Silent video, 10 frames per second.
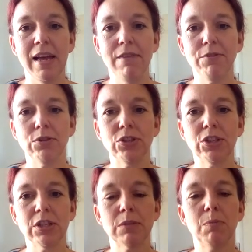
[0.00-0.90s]
If you're
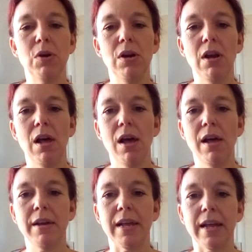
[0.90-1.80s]
just
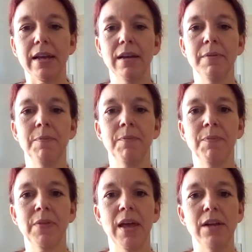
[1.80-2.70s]
learning
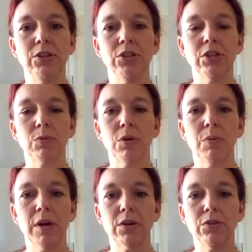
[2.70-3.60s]
and you just want
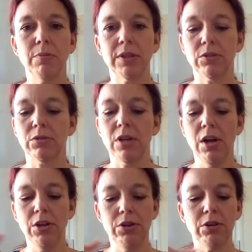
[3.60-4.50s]
to work on your muscles,
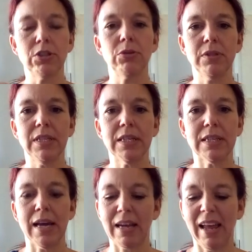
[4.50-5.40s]
you could do a
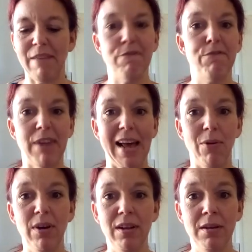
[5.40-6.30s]
zigzag in
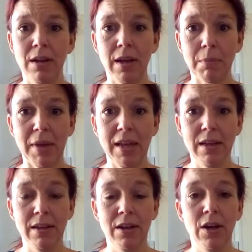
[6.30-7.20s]
flour, like
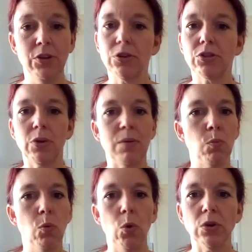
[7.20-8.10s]
me. You could do it
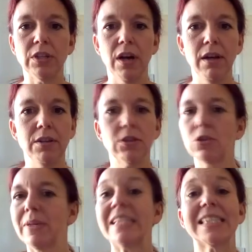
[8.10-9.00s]
in water, you could
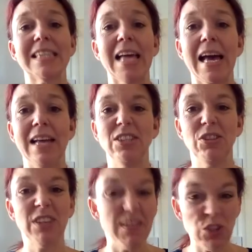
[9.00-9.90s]
do it in sand,
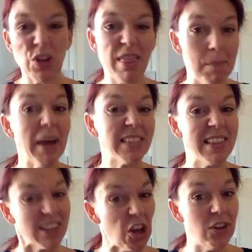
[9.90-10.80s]
you can even do it in the mud
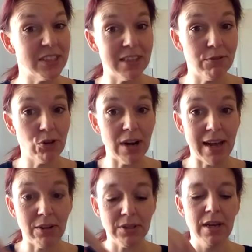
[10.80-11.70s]
in the garden if you're
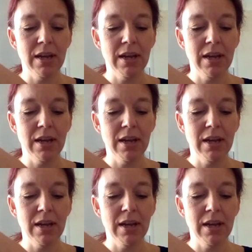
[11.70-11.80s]
allowed.